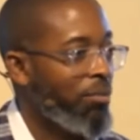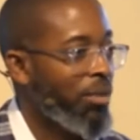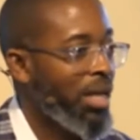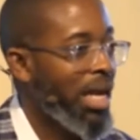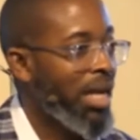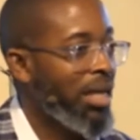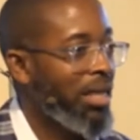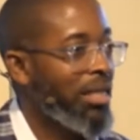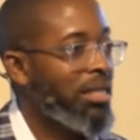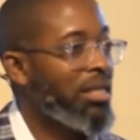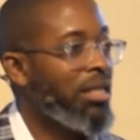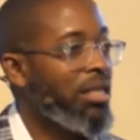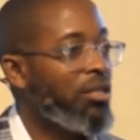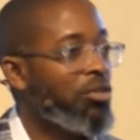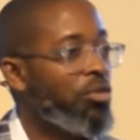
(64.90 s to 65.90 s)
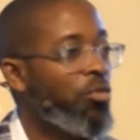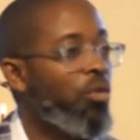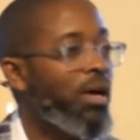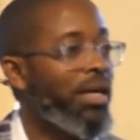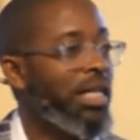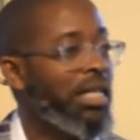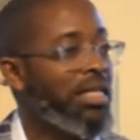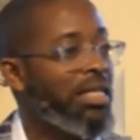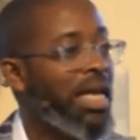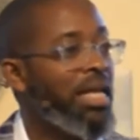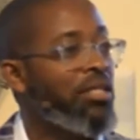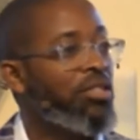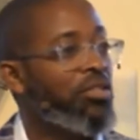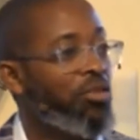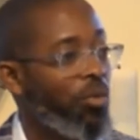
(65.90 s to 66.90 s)
and listening to what it
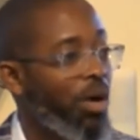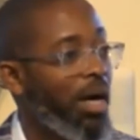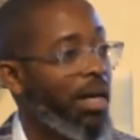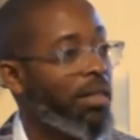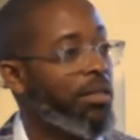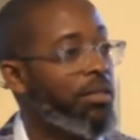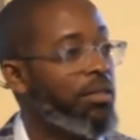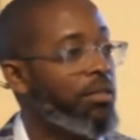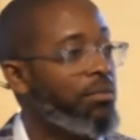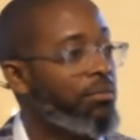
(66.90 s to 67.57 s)
says to us?